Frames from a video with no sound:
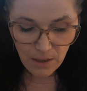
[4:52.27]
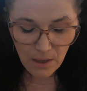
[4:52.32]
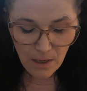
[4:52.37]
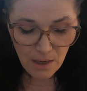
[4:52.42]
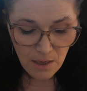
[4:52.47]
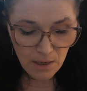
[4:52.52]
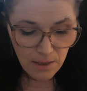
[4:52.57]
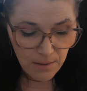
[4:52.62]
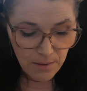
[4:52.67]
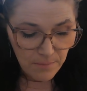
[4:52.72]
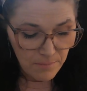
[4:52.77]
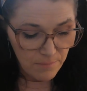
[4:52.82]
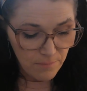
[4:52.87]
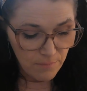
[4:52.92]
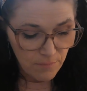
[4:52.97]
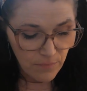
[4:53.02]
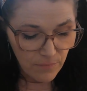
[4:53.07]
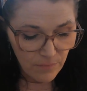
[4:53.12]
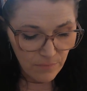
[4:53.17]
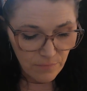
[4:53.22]
Um,
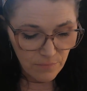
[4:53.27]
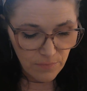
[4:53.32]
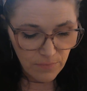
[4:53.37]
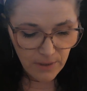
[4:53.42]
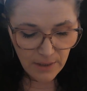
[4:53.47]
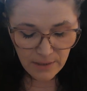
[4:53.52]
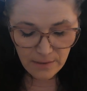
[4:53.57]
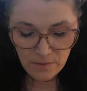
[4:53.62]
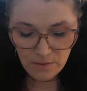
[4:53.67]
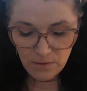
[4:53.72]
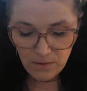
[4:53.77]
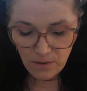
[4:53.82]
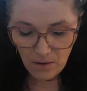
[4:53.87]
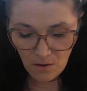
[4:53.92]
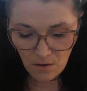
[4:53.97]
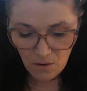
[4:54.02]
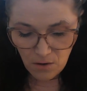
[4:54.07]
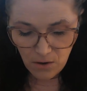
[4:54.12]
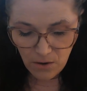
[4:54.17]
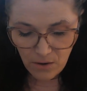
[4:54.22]
things
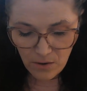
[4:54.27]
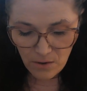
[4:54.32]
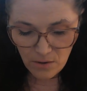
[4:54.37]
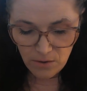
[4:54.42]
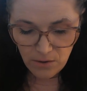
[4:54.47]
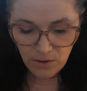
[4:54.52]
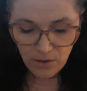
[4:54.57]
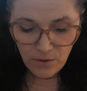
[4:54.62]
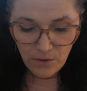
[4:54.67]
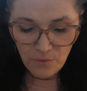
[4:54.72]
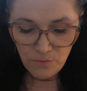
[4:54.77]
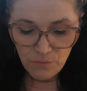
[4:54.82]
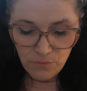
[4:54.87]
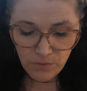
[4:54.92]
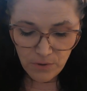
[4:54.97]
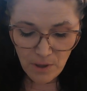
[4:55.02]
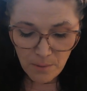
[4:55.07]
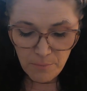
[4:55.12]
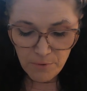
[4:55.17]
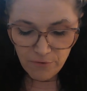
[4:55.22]
are, you know,
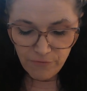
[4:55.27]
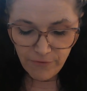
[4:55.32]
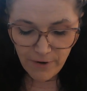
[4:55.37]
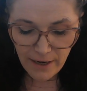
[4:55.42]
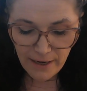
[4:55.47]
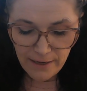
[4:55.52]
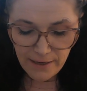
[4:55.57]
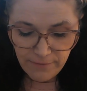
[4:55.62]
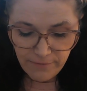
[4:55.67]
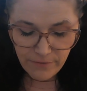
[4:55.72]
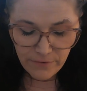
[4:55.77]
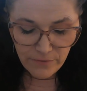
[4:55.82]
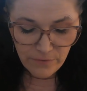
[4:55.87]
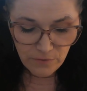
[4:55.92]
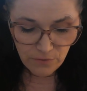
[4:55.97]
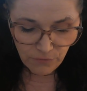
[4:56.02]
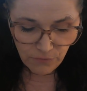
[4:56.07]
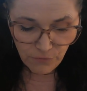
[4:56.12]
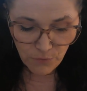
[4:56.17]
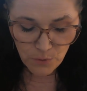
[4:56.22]
number five,
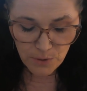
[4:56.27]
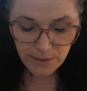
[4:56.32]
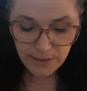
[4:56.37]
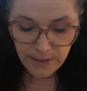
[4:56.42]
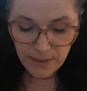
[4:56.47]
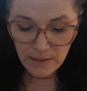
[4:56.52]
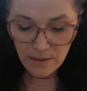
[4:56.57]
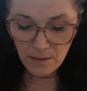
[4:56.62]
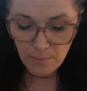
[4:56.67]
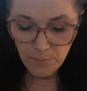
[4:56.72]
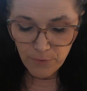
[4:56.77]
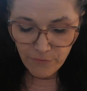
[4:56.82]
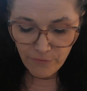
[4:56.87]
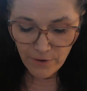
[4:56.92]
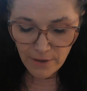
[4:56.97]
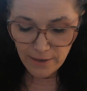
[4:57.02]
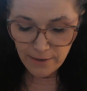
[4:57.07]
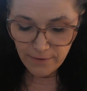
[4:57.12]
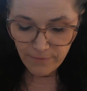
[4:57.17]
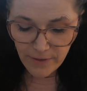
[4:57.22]
the 14 number
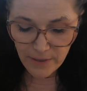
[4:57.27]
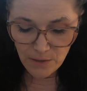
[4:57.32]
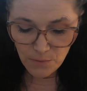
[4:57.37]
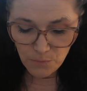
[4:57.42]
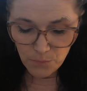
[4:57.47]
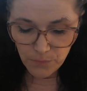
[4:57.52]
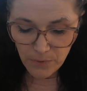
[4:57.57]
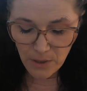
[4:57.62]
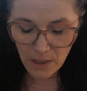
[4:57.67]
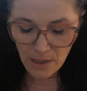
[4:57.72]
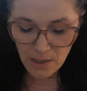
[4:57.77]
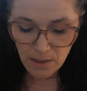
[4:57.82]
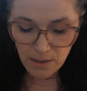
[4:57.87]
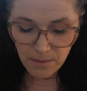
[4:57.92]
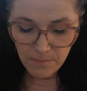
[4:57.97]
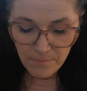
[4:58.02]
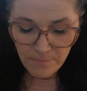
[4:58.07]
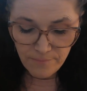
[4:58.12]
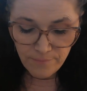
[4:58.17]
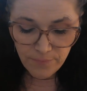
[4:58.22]
five, it,
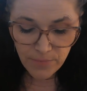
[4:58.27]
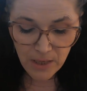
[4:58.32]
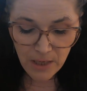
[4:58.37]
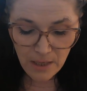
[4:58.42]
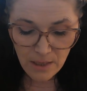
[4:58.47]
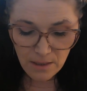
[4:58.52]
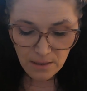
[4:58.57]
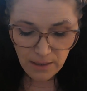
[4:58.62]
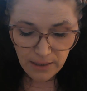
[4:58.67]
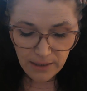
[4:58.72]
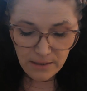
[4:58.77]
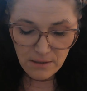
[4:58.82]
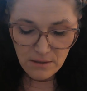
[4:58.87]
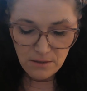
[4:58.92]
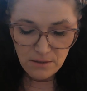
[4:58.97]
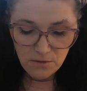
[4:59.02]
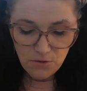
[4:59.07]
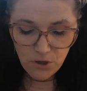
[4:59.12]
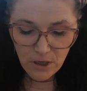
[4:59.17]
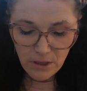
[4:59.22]
um, that is
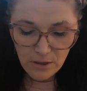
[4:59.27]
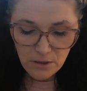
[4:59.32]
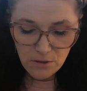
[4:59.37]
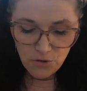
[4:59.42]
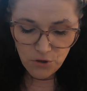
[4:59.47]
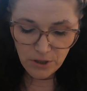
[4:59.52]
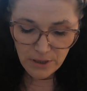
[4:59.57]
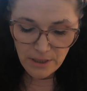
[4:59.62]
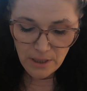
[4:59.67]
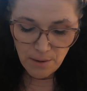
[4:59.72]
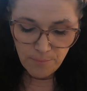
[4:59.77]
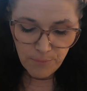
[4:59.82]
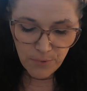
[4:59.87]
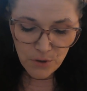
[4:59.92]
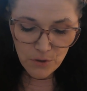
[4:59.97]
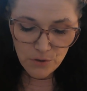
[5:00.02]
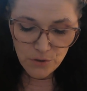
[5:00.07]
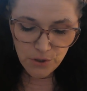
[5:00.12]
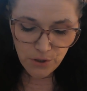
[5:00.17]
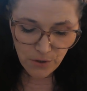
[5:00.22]
a challenging
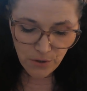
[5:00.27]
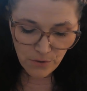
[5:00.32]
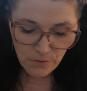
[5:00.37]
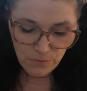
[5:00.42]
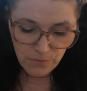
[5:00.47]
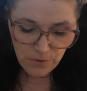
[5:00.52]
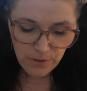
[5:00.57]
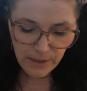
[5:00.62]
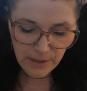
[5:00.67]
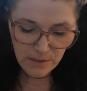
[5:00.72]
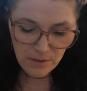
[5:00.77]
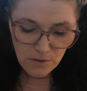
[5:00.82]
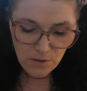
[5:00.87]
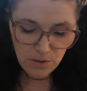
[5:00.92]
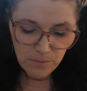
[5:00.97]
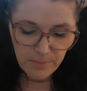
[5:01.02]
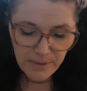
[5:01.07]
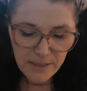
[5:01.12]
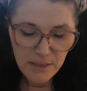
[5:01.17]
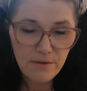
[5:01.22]
number. So things
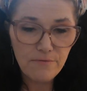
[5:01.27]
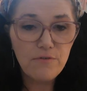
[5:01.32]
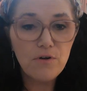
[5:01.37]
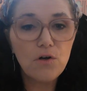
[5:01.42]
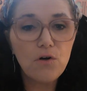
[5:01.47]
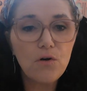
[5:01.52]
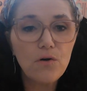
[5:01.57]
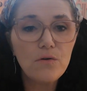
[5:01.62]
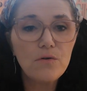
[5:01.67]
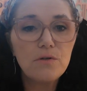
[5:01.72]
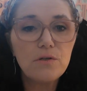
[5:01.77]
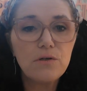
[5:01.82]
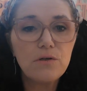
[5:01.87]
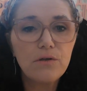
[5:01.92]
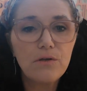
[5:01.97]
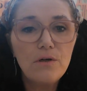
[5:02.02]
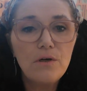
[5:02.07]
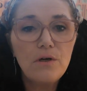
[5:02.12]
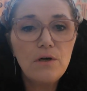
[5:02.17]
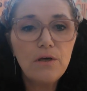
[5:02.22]
could be difficult
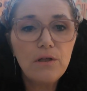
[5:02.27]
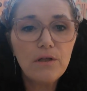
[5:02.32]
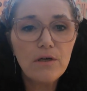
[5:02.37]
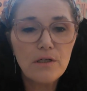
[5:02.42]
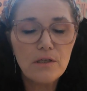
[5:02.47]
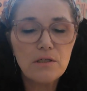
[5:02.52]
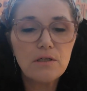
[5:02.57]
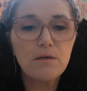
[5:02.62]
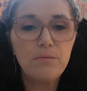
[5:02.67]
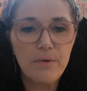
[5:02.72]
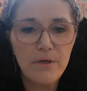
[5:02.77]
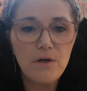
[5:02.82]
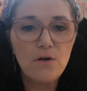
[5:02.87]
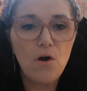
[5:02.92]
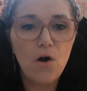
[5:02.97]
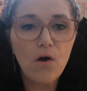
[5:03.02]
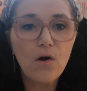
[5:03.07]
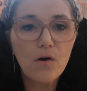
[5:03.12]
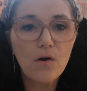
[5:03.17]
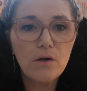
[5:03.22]
Things can be
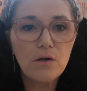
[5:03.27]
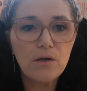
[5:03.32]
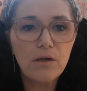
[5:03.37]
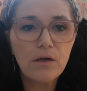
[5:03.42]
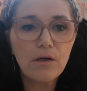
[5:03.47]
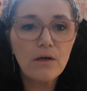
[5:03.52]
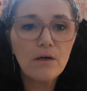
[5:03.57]
hard